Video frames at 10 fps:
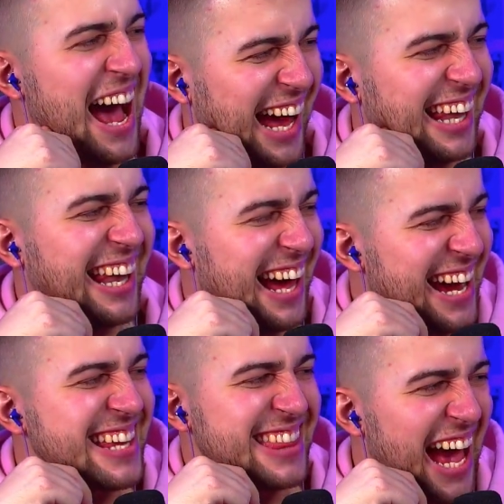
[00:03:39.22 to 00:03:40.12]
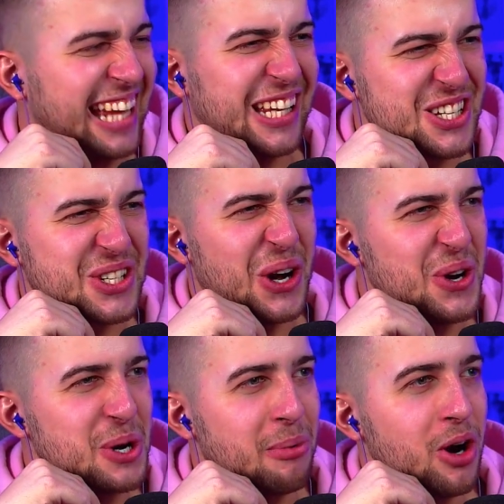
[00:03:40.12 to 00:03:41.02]
I like that. Let's
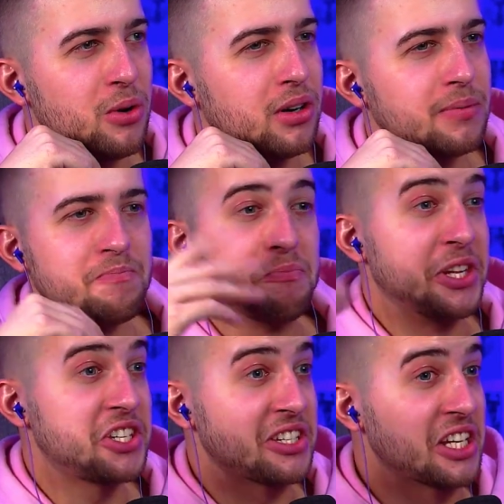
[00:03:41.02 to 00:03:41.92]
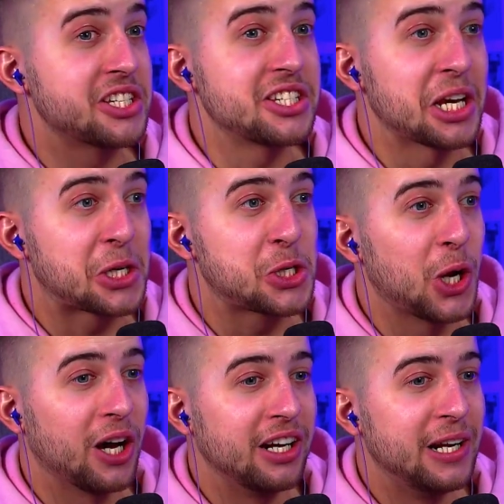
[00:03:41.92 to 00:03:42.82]
go, bro. This is a sick
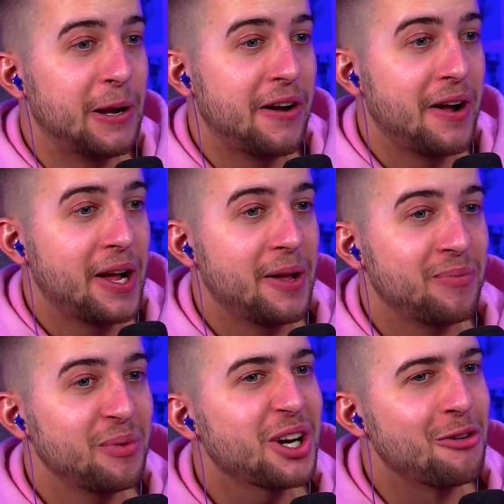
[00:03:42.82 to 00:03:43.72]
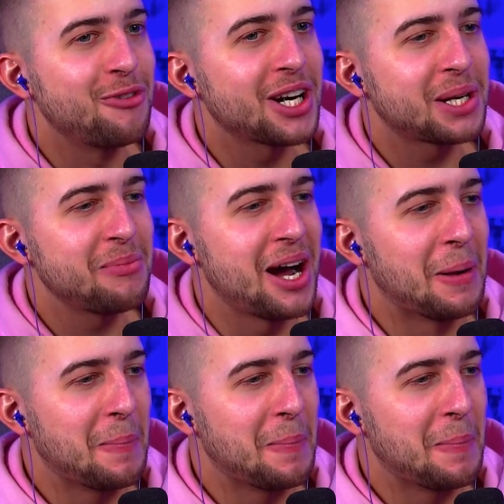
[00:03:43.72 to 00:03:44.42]
shot. We're gonna fuck him up.